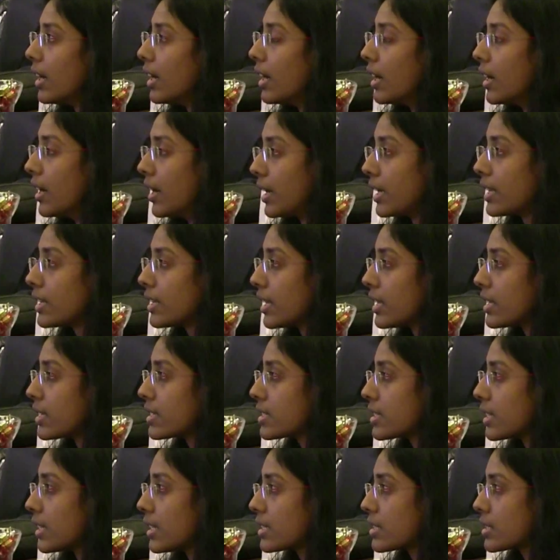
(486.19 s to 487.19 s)

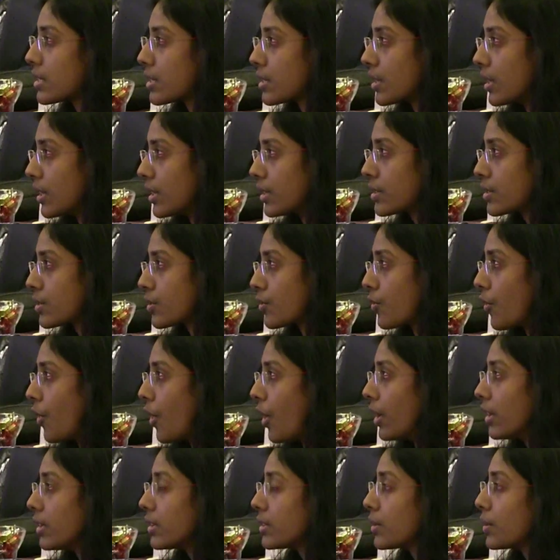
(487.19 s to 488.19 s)
it's
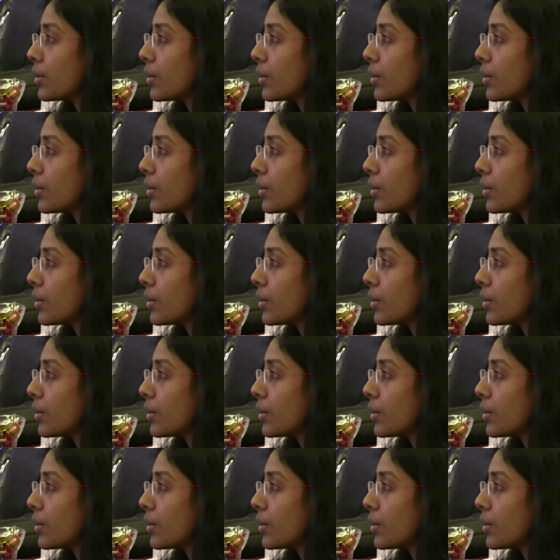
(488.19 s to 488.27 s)
false.